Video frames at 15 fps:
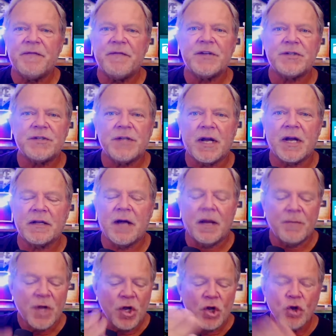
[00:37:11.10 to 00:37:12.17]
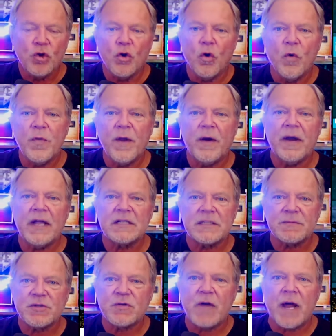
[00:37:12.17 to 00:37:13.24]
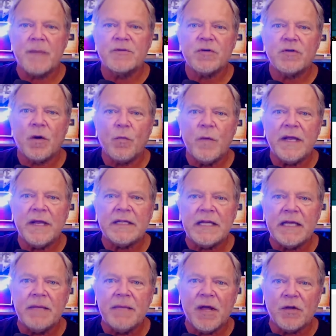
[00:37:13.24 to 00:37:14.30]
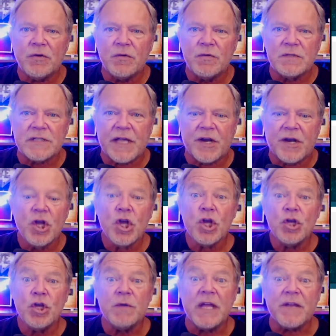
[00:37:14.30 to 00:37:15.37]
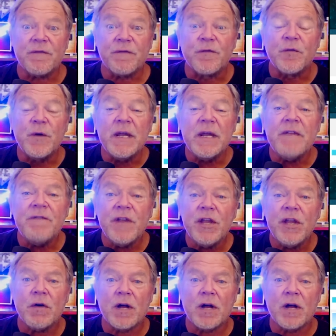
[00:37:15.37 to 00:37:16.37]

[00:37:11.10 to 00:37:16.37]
adventure dot com. Go there and subscribe to our weekly email newsletter. You get free video